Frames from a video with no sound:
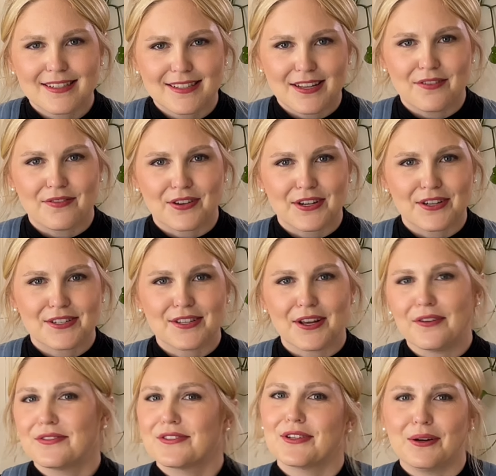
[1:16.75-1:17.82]
see for
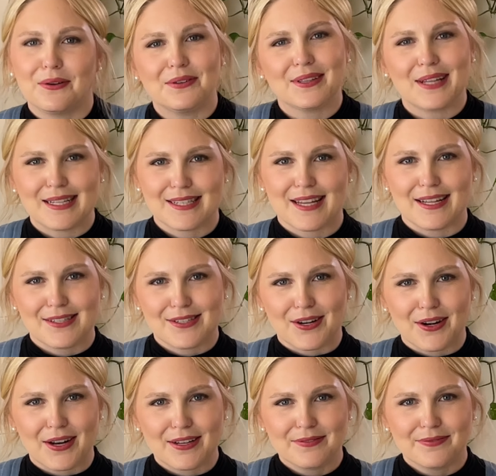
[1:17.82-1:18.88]
yourself. So let's get
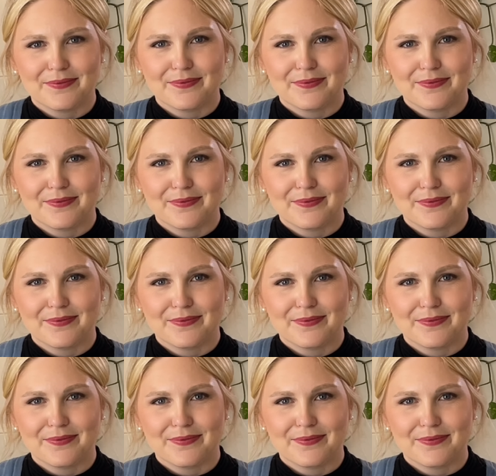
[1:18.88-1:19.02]
started.